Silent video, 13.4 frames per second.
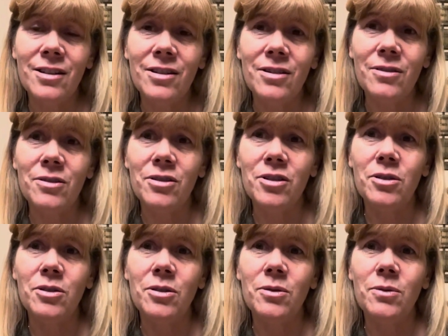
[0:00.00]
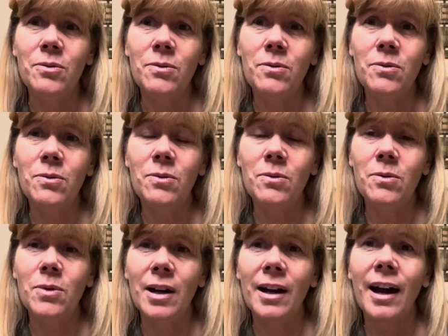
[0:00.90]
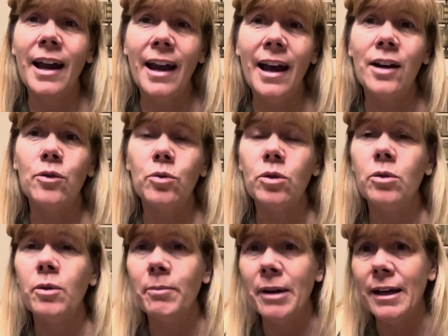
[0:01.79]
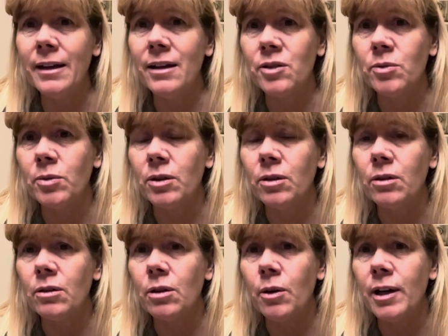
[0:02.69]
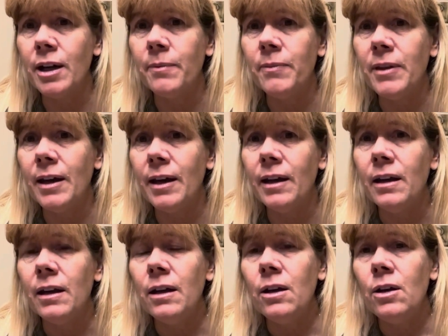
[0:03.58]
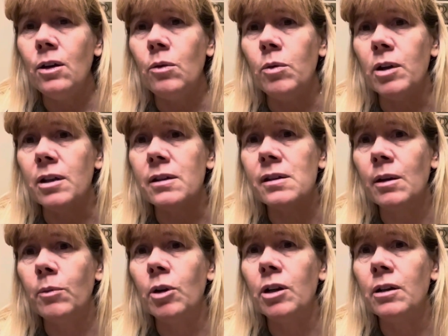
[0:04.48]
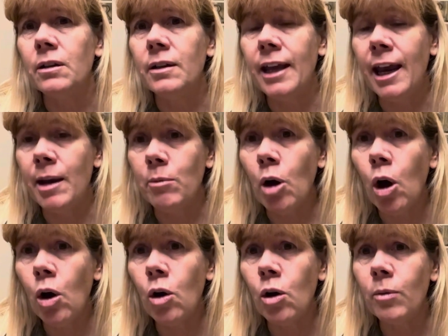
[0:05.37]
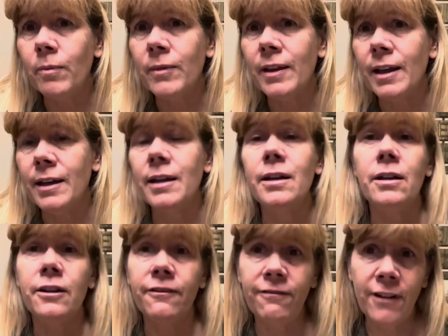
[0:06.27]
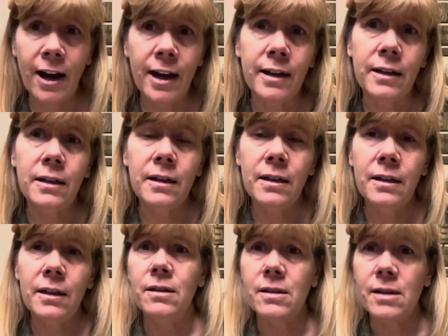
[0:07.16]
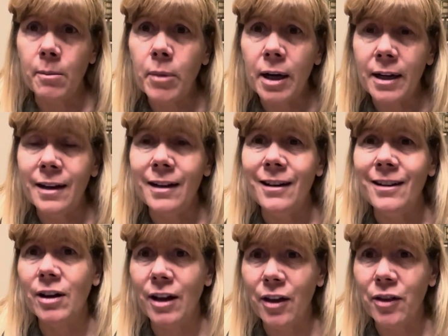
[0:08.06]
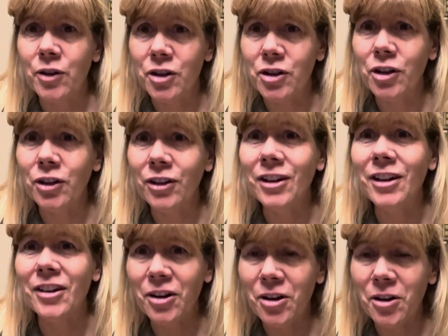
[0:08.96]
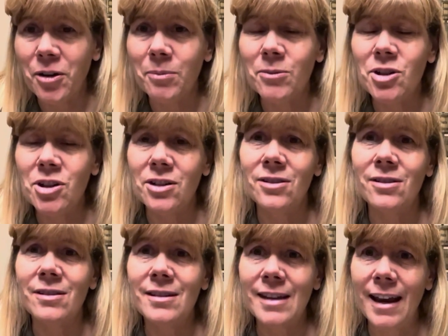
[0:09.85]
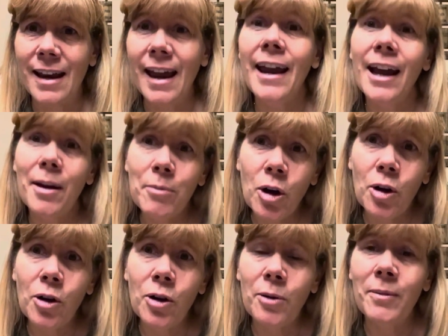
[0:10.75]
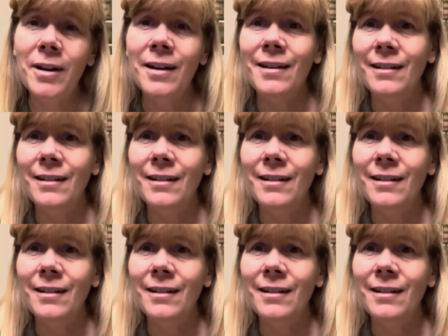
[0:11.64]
do do when I had a rule when my kids were growing up that when someone came home, they needed to find somebody, another adult in the home to say, Hey, I'm home.